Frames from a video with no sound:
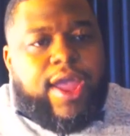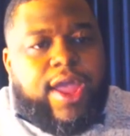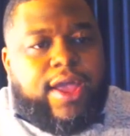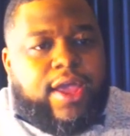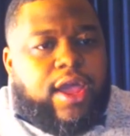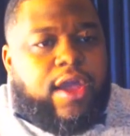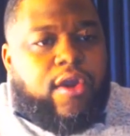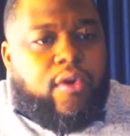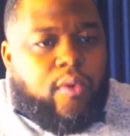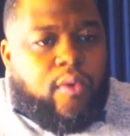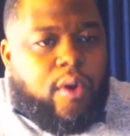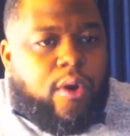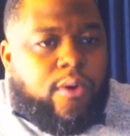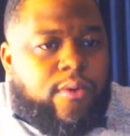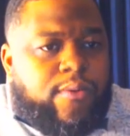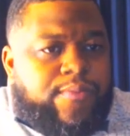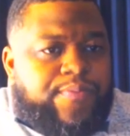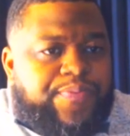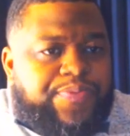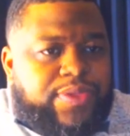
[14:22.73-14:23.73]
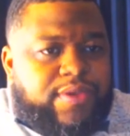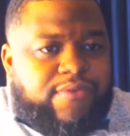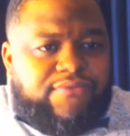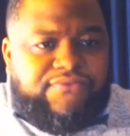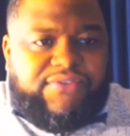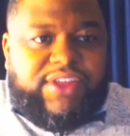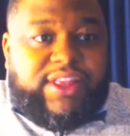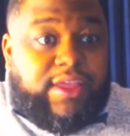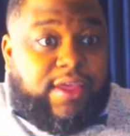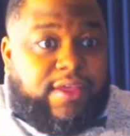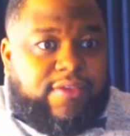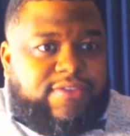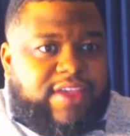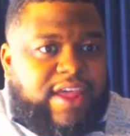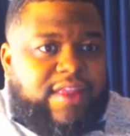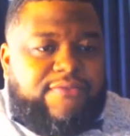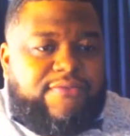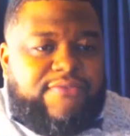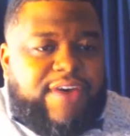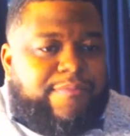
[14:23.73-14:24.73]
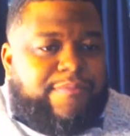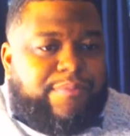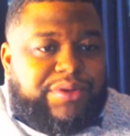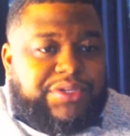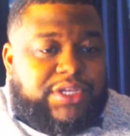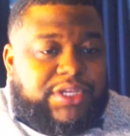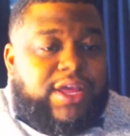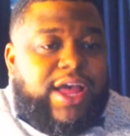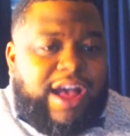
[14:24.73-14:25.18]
can grow 50, 75%.